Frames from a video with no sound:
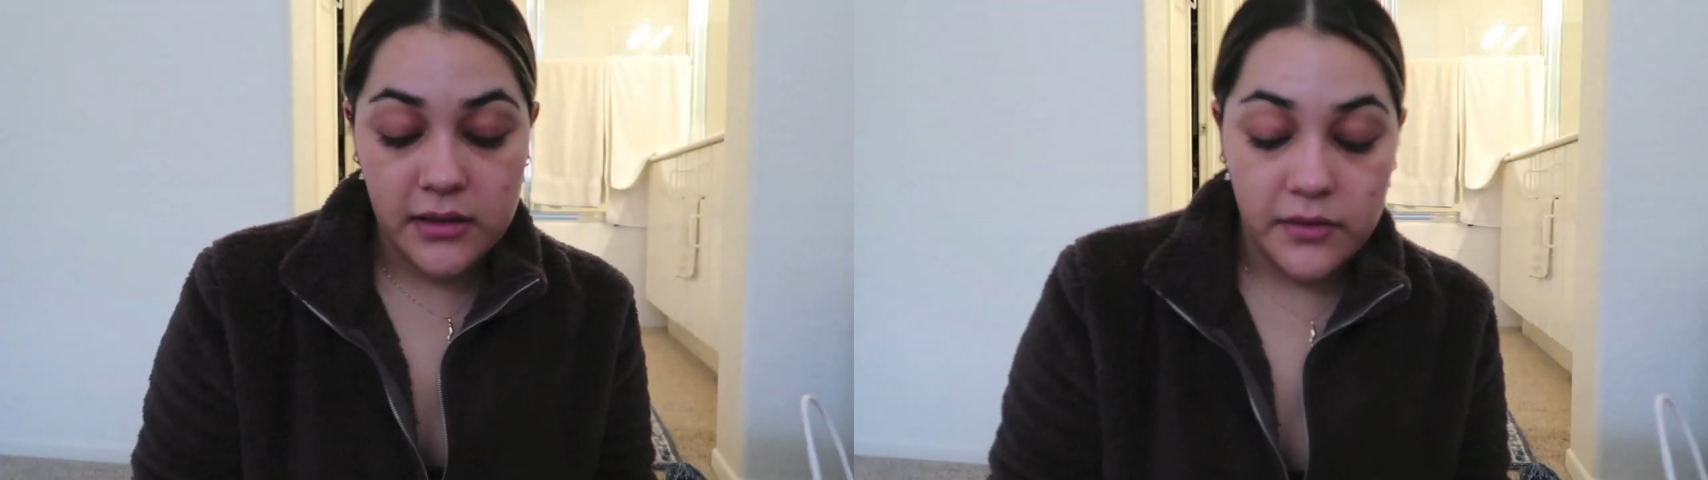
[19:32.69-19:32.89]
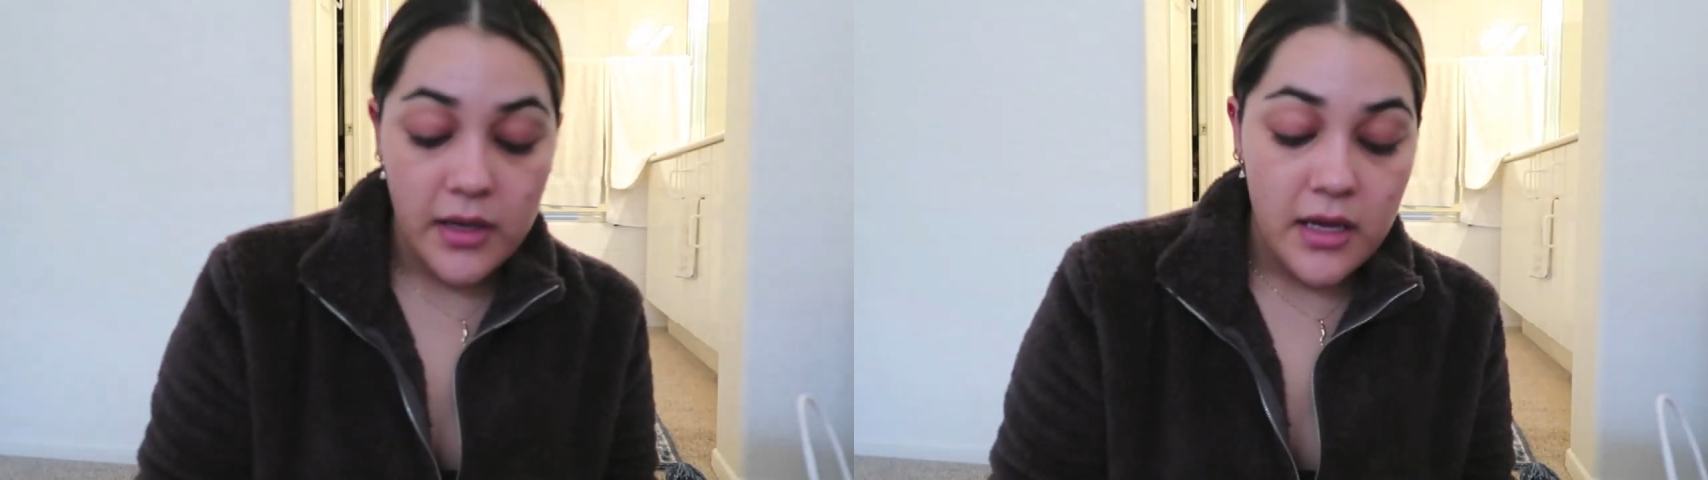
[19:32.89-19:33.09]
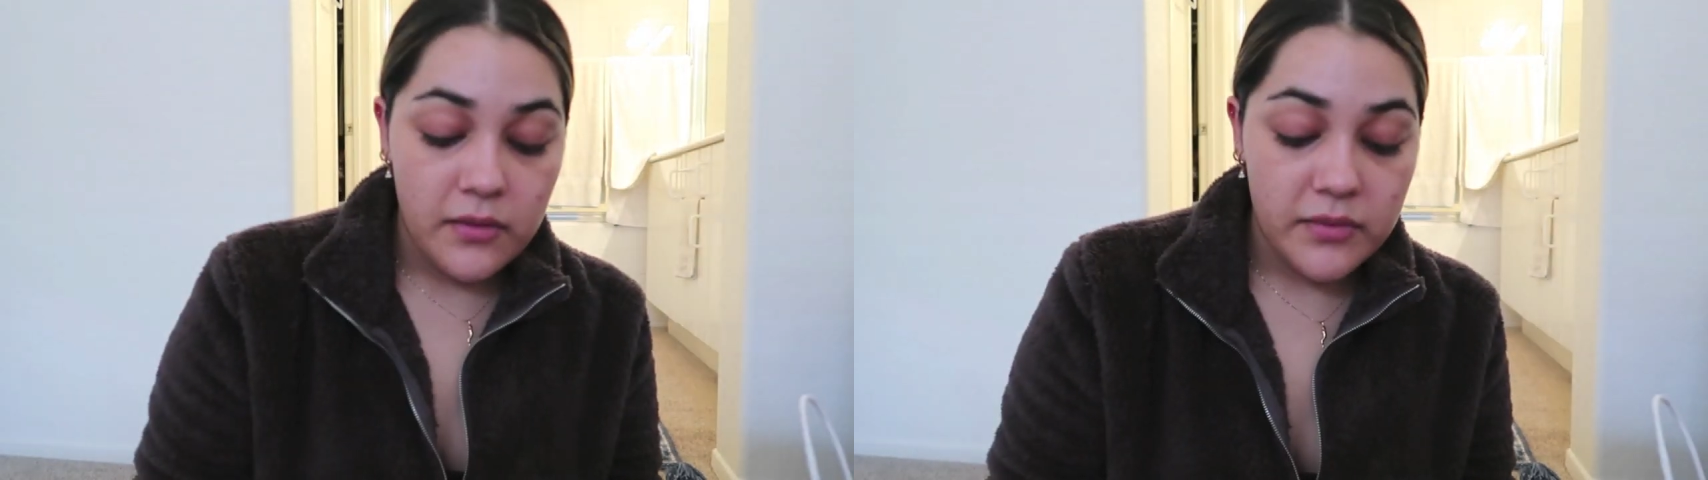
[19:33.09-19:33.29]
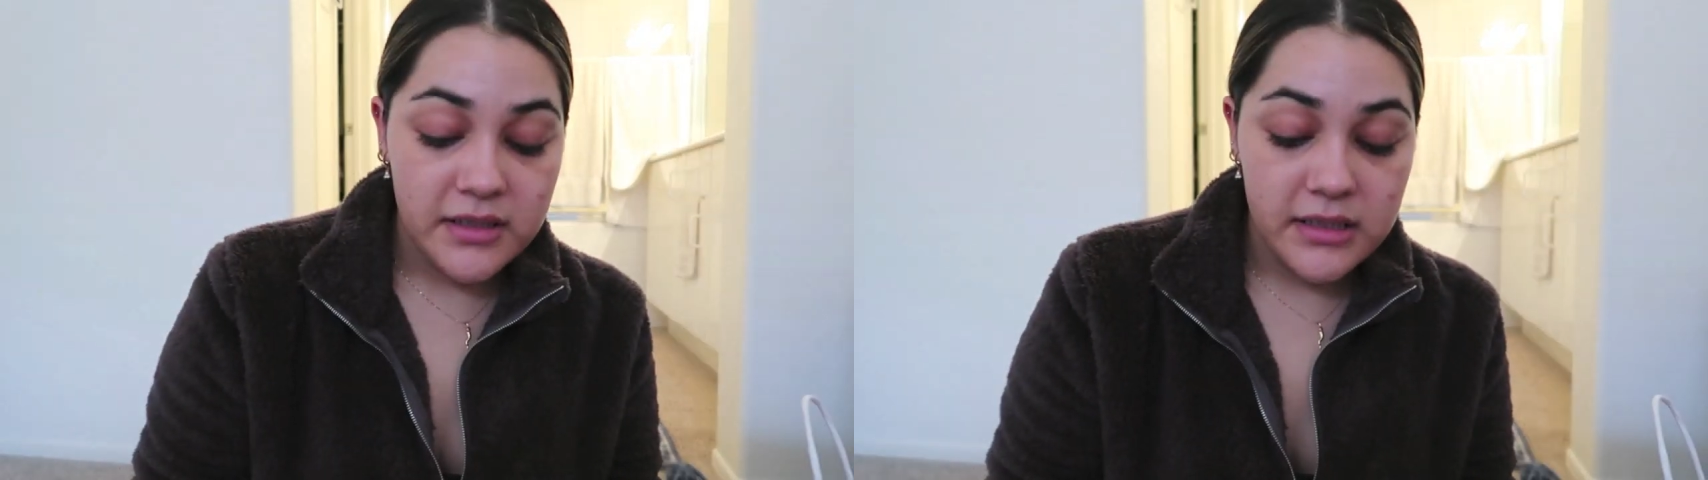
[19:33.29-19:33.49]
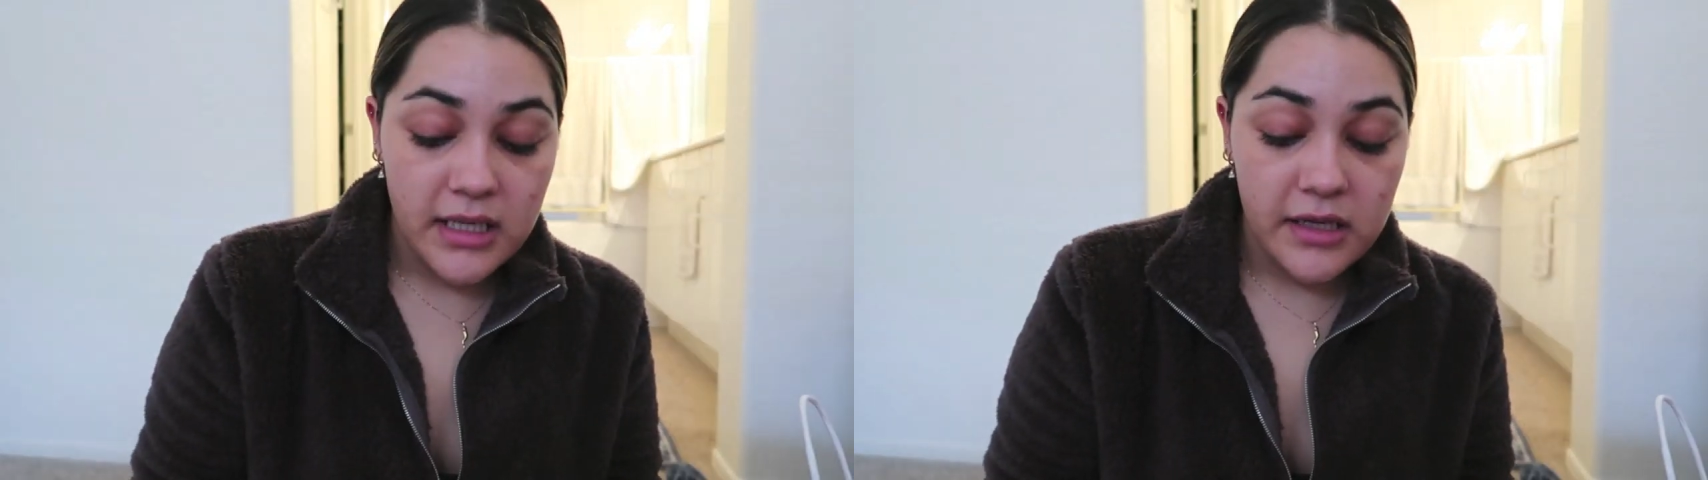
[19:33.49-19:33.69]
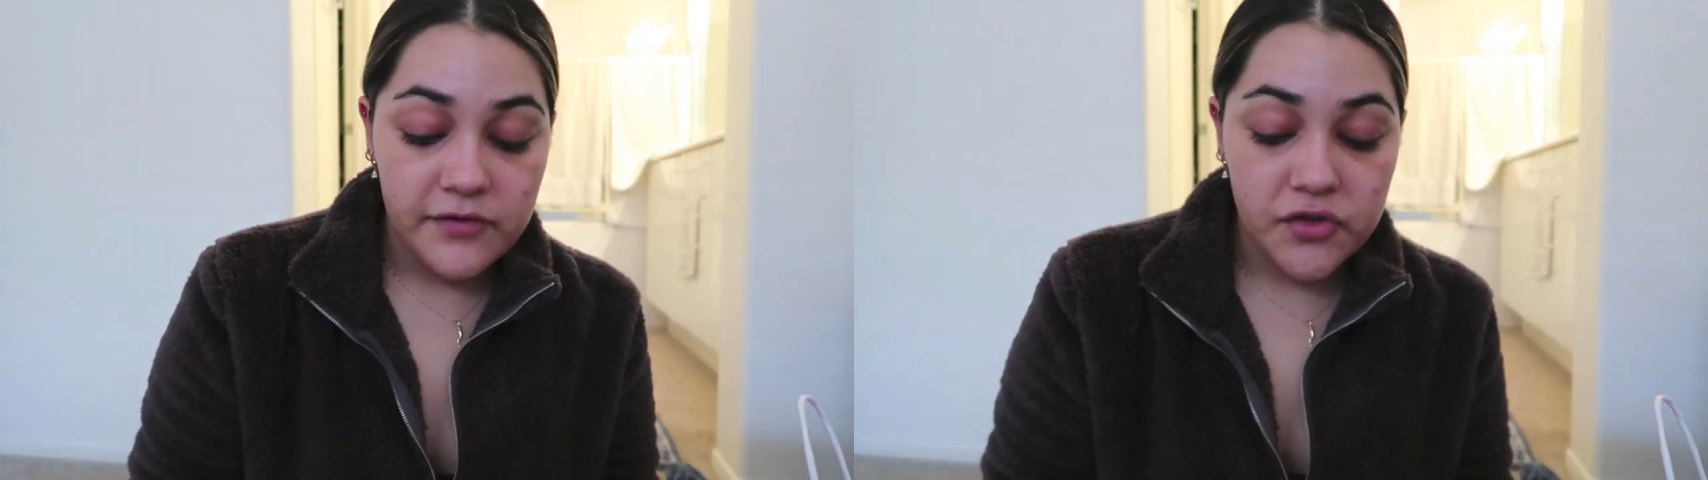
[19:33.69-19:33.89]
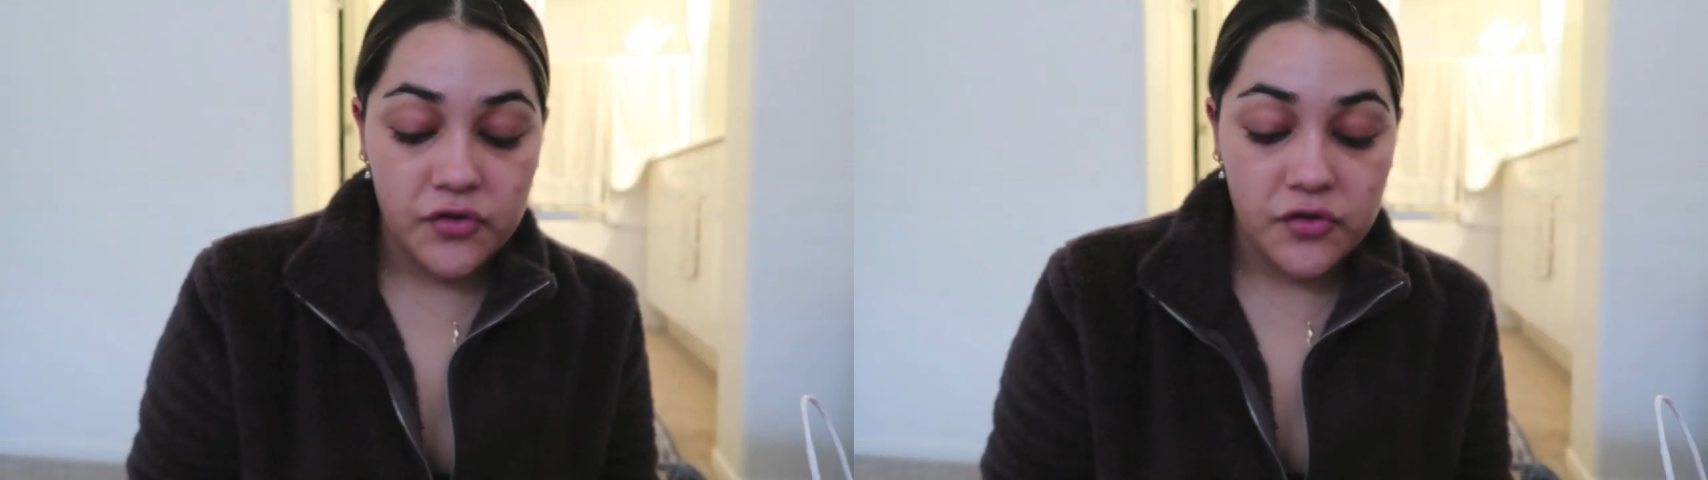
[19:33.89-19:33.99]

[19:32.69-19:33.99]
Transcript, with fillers: So we saved a